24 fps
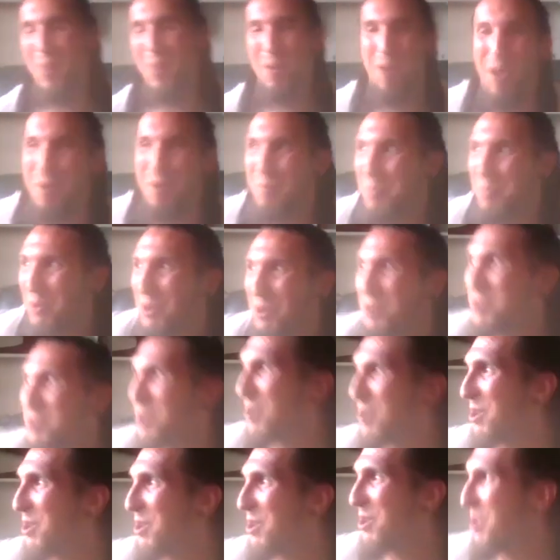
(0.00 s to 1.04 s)
I'm pretty sure
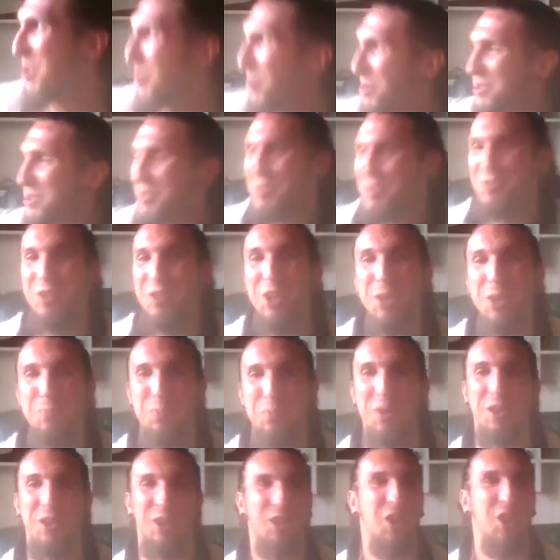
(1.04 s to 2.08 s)
he was deep in a
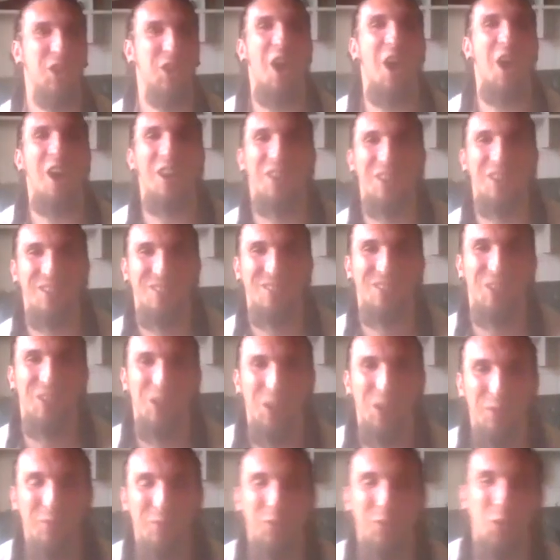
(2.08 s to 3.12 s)
cut until a
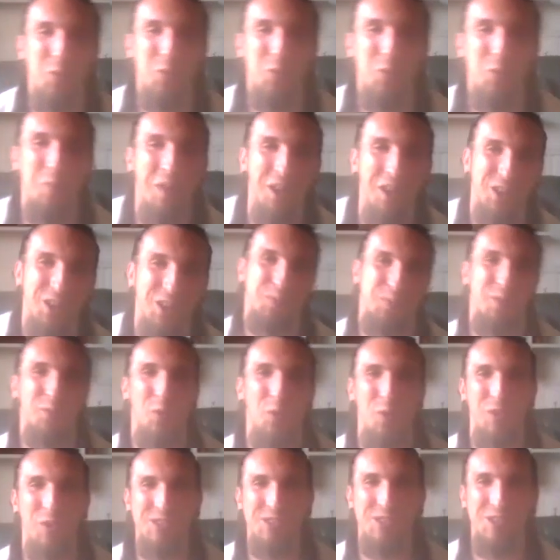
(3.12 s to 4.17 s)
few minutes before the
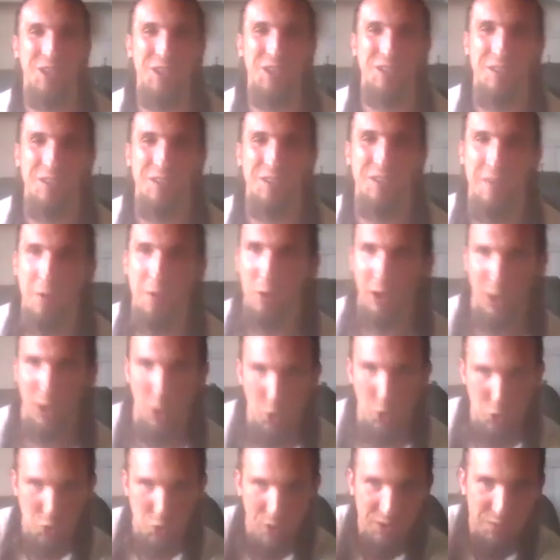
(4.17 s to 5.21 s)
scene, and then like, here,
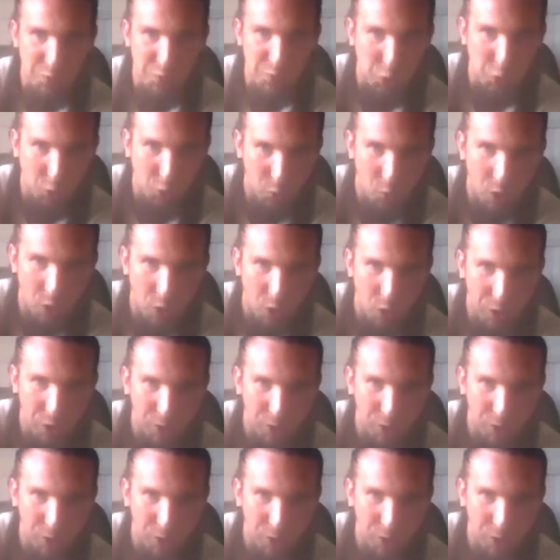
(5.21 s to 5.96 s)
drink some sugar water.